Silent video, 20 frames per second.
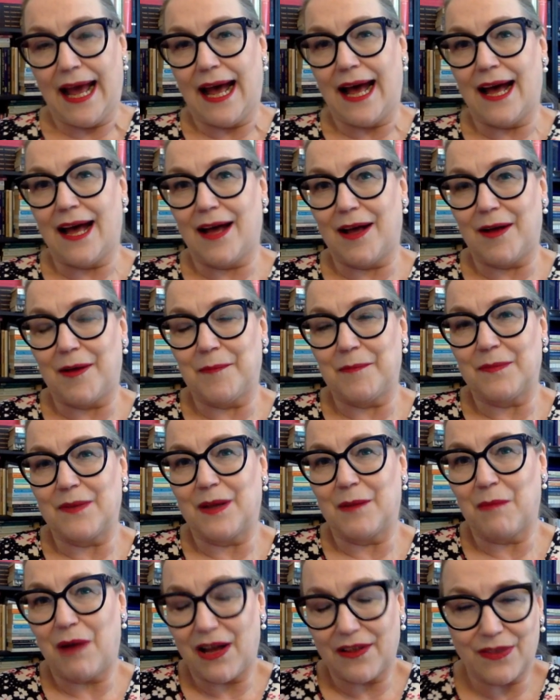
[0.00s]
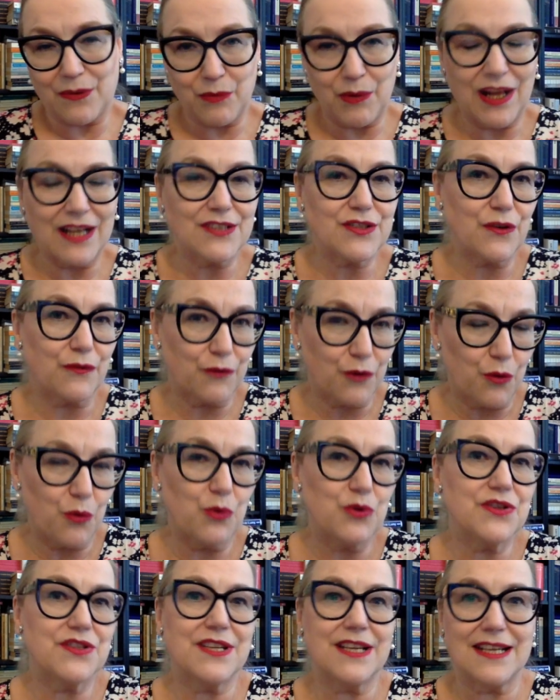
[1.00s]
Martha Wells, of
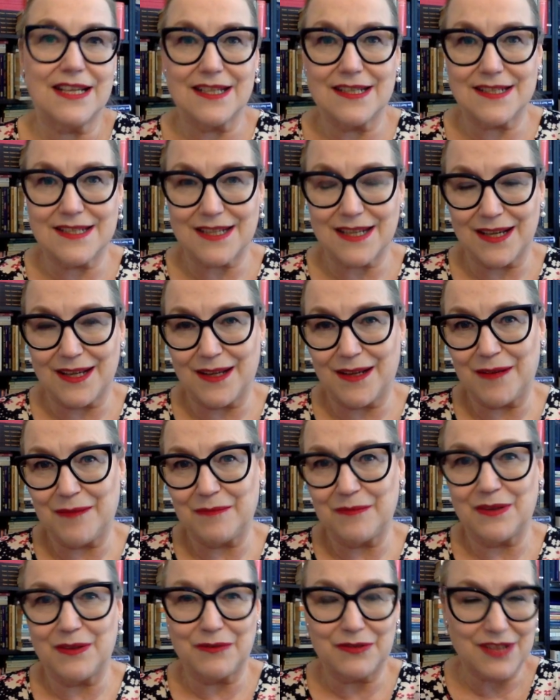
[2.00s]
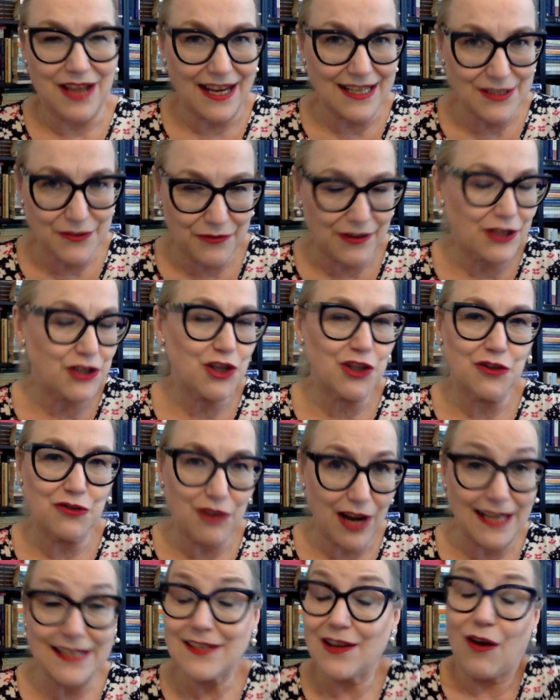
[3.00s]
course, is a science fiction
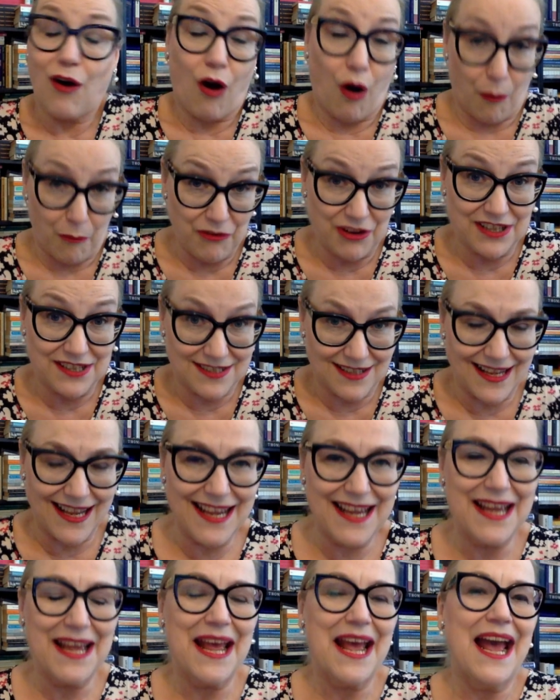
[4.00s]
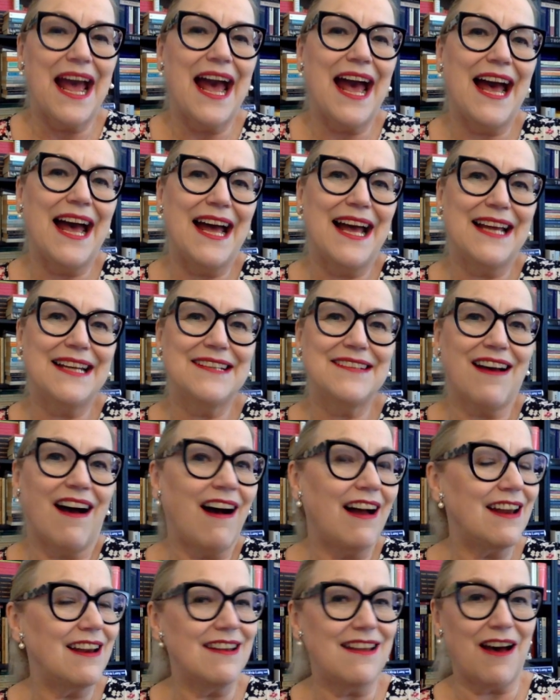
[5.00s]
writer, obviously, and
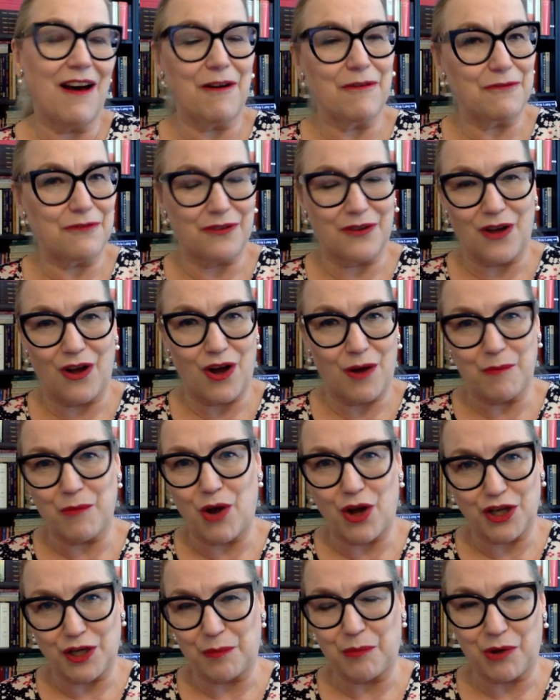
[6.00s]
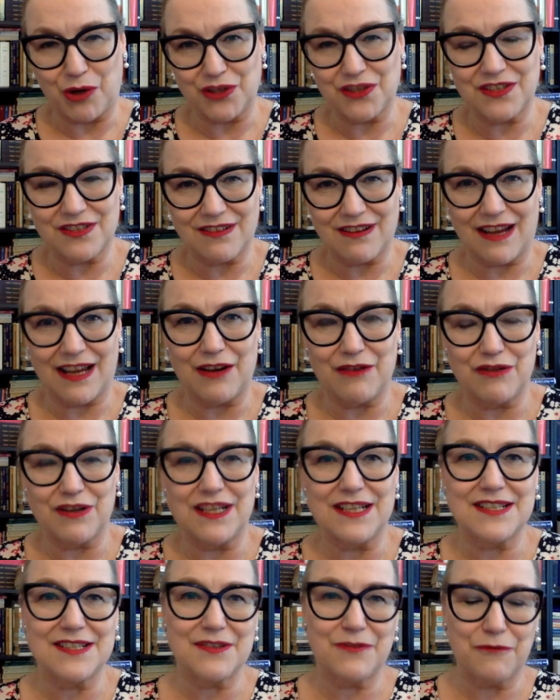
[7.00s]
I love her Murderbot
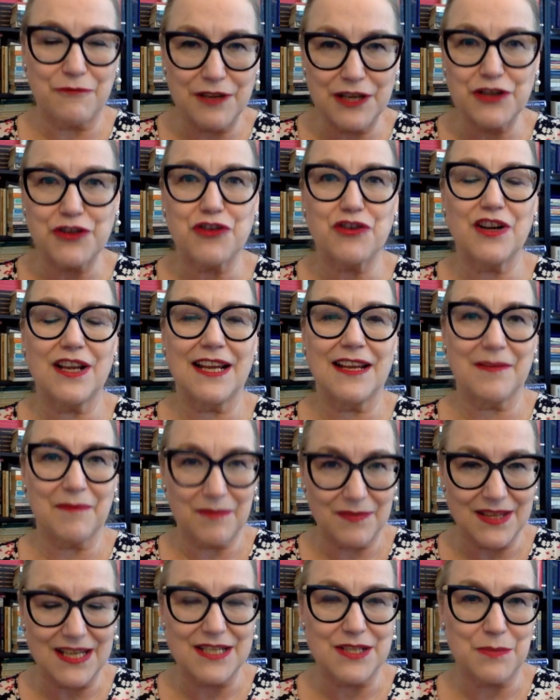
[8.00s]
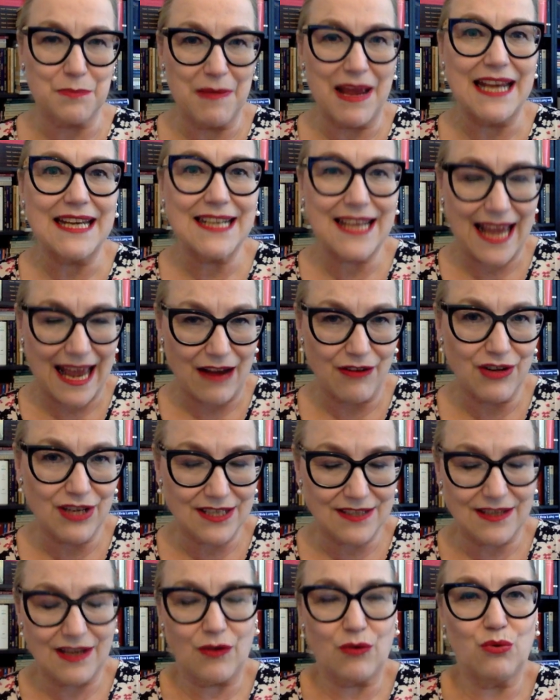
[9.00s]
Diaries, featuring this main
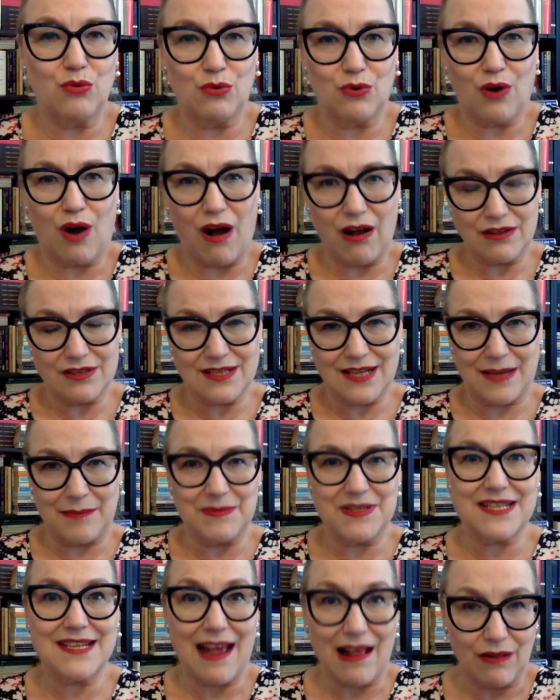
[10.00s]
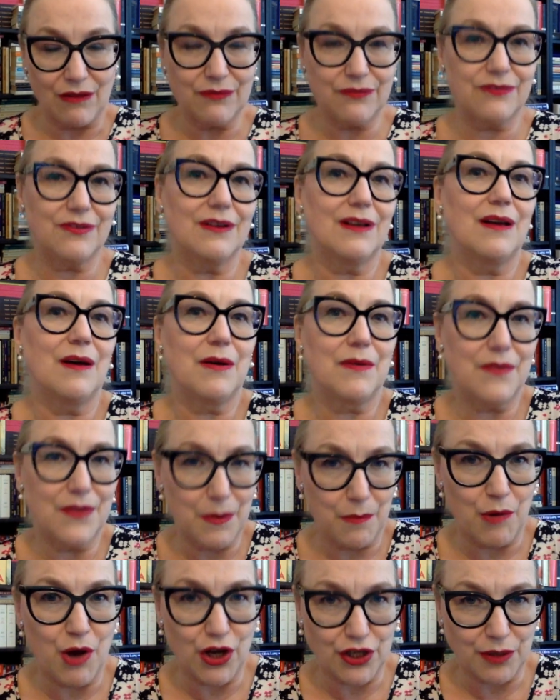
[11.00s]
character who calls himself the
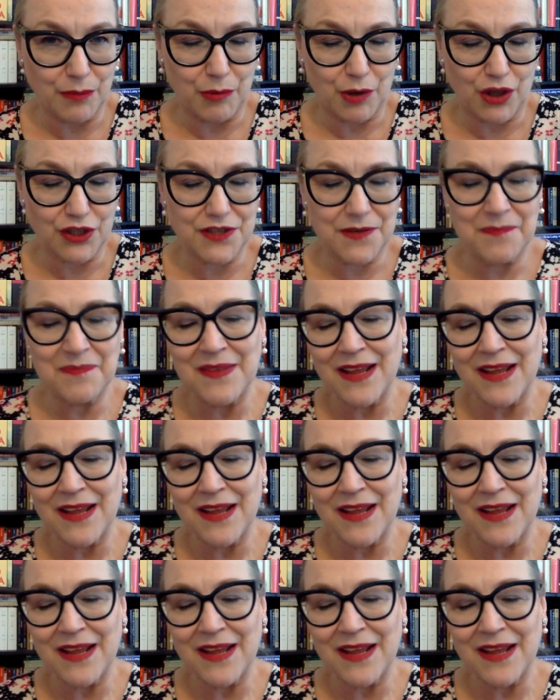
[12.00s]
murder bot.